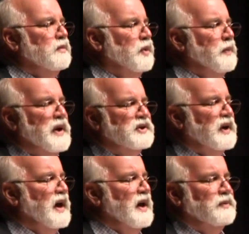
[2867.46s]
probation
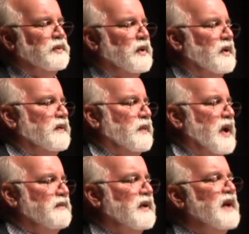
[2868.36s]
camps are, we
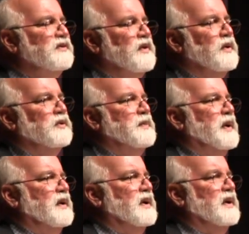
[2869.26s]
have lots of those
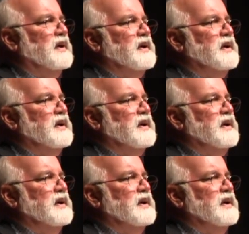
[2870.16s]
uh,